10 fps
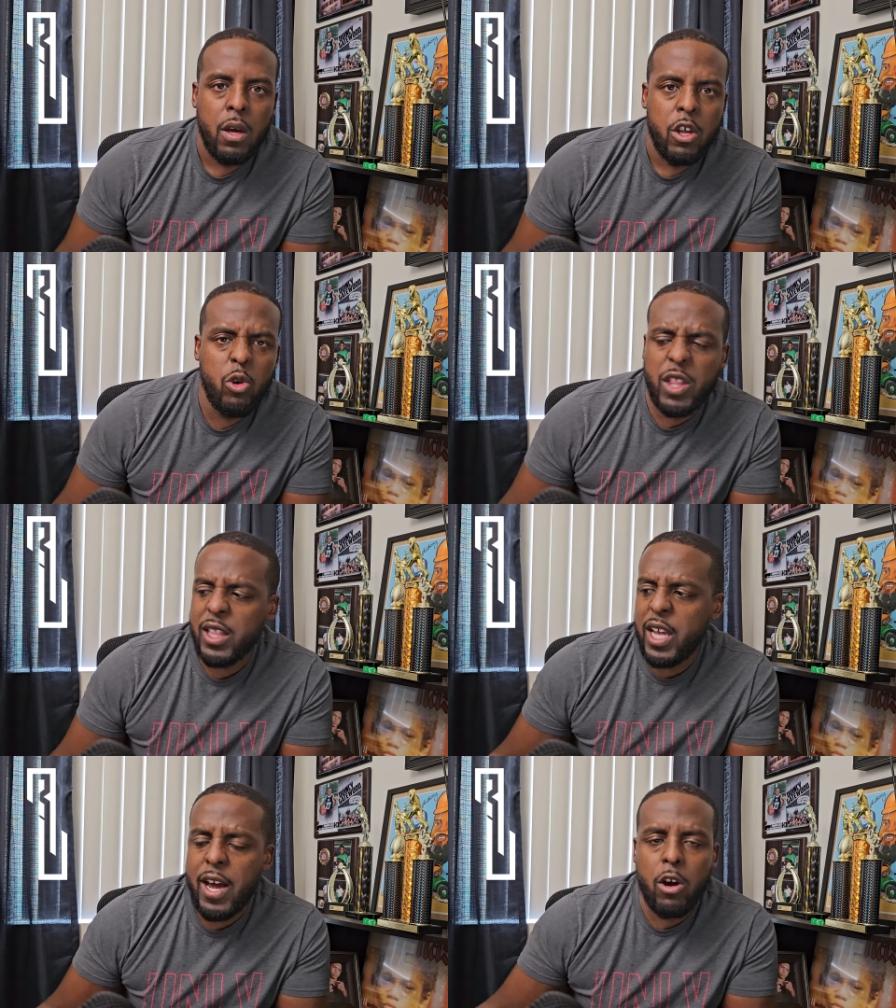You think
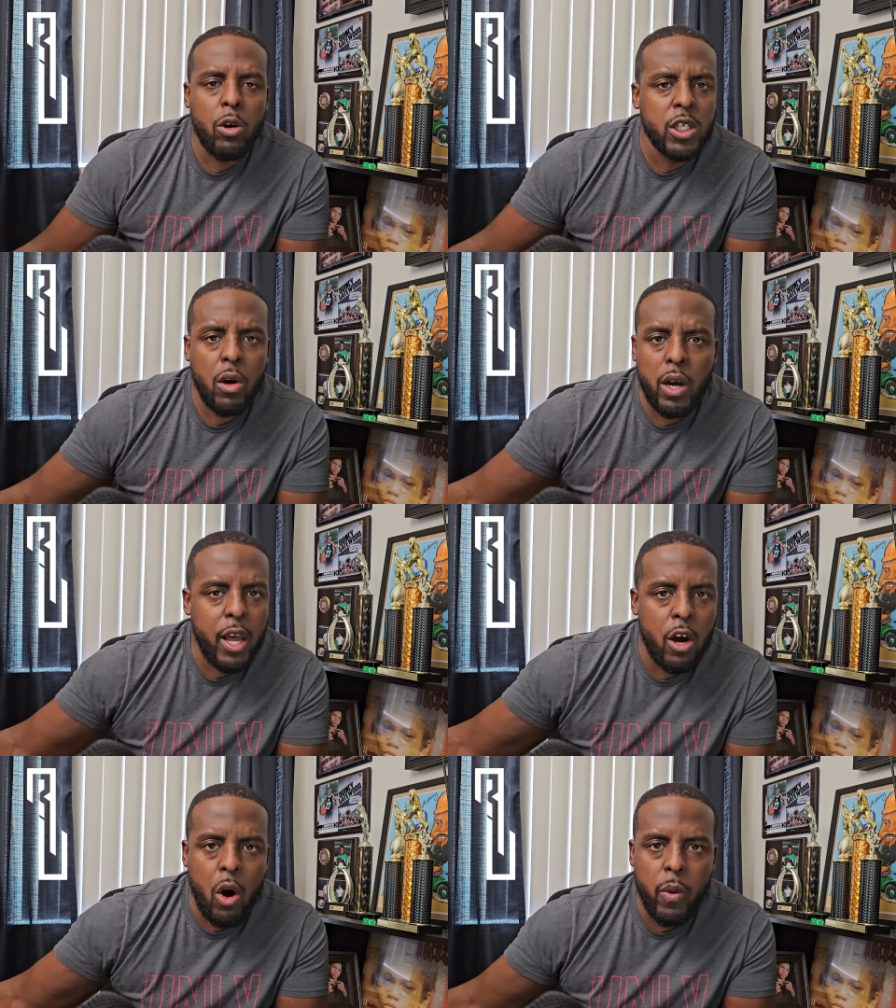they not gonna turn in
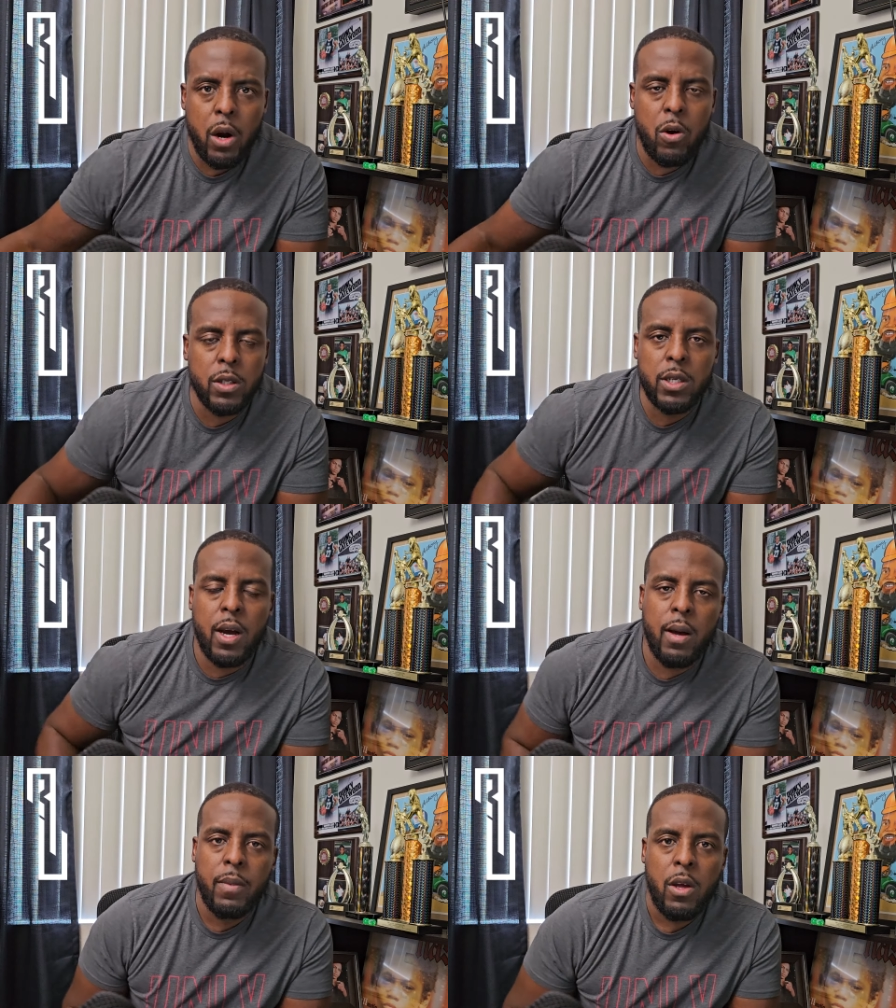their homework on
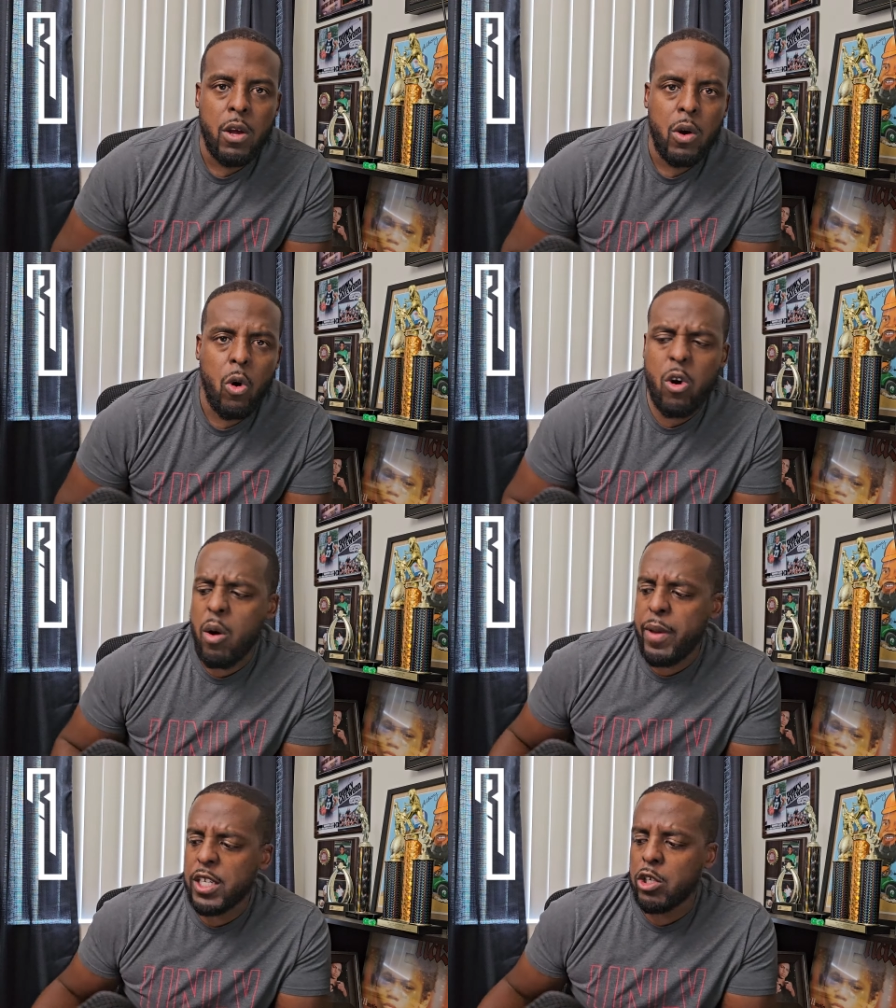time or
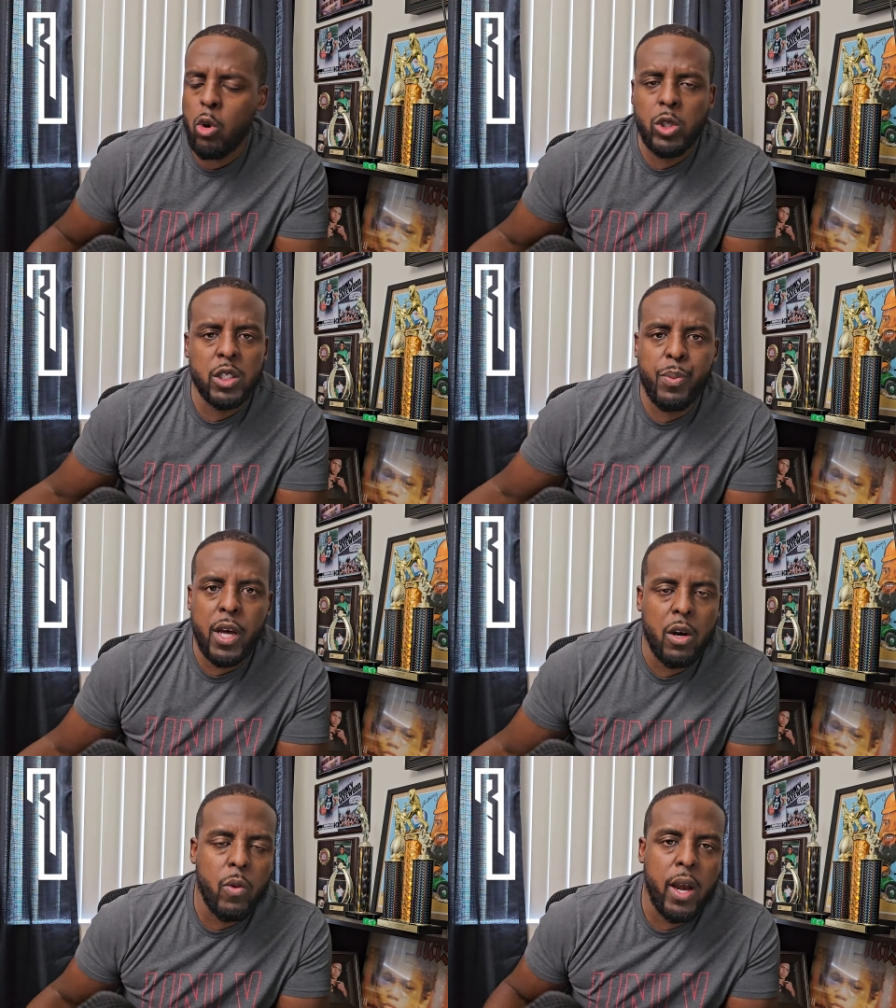gonna be in school just
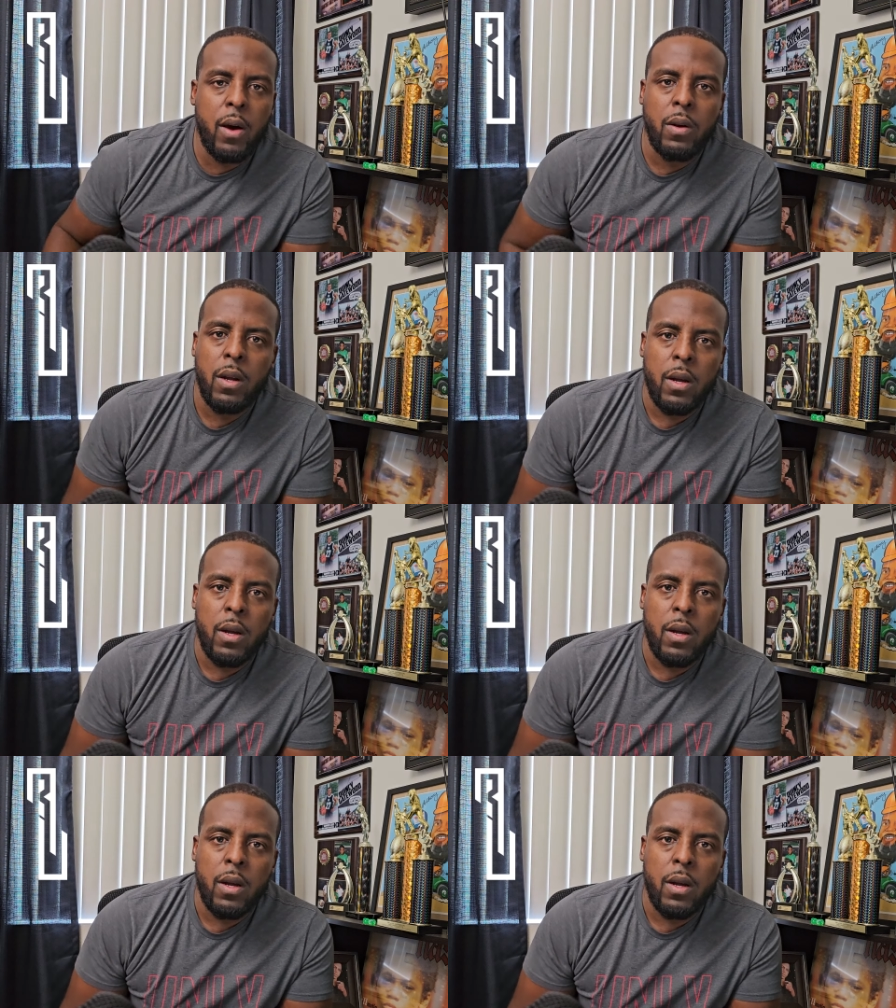playing around?